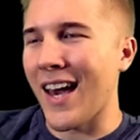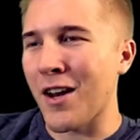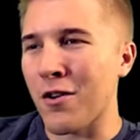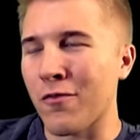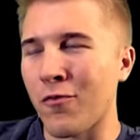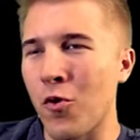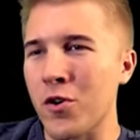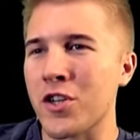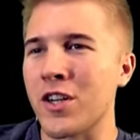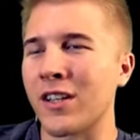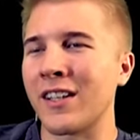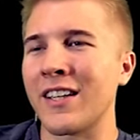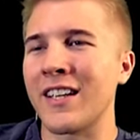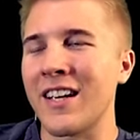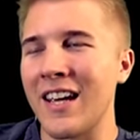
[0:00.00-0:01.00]
And
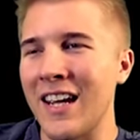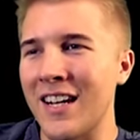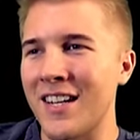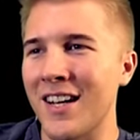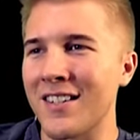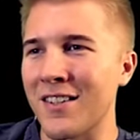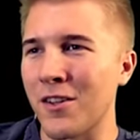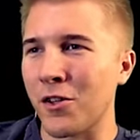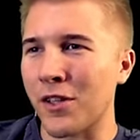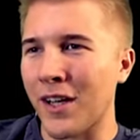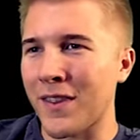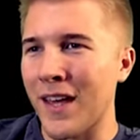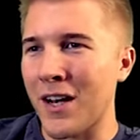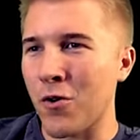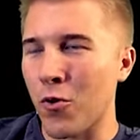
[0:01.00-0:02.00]
unfortunately, it doesn't look
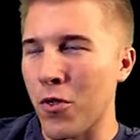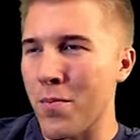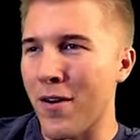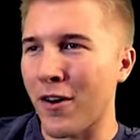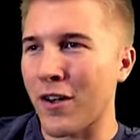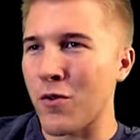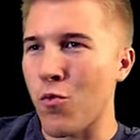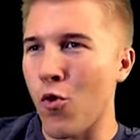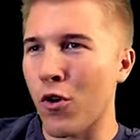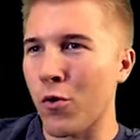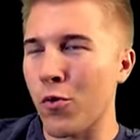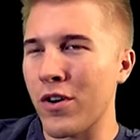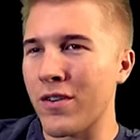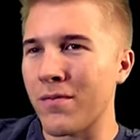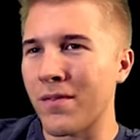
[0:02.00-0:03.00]
like that North American war
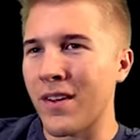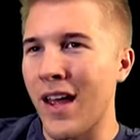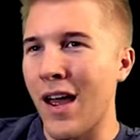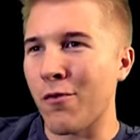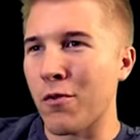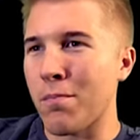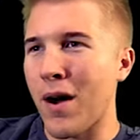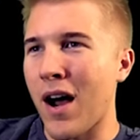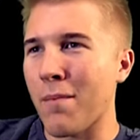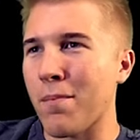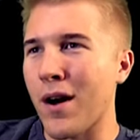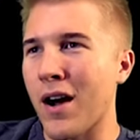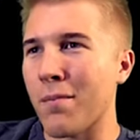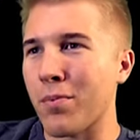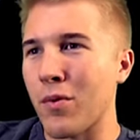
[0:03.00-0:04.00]
would ever pop
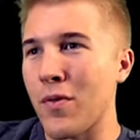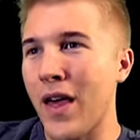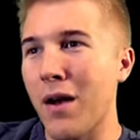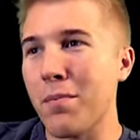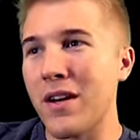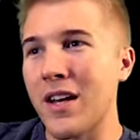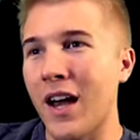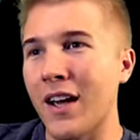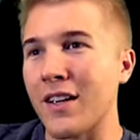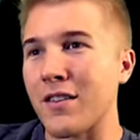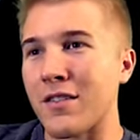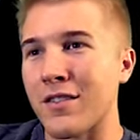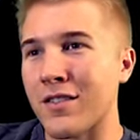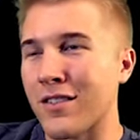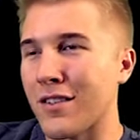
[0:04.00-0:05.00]
up. That'd be
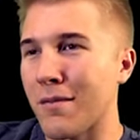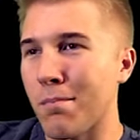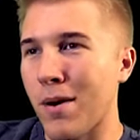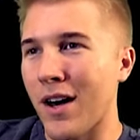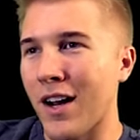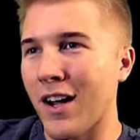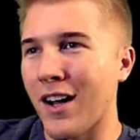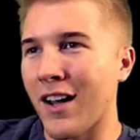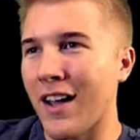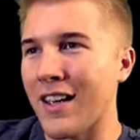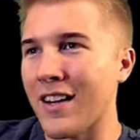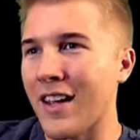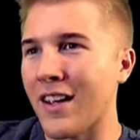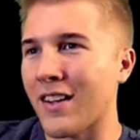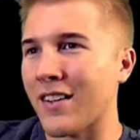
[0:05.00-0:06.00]
nice, but uh,
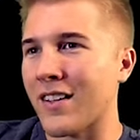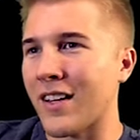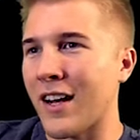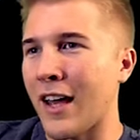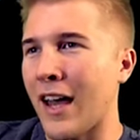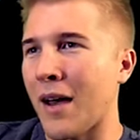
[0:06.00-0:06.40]
it ain't gonna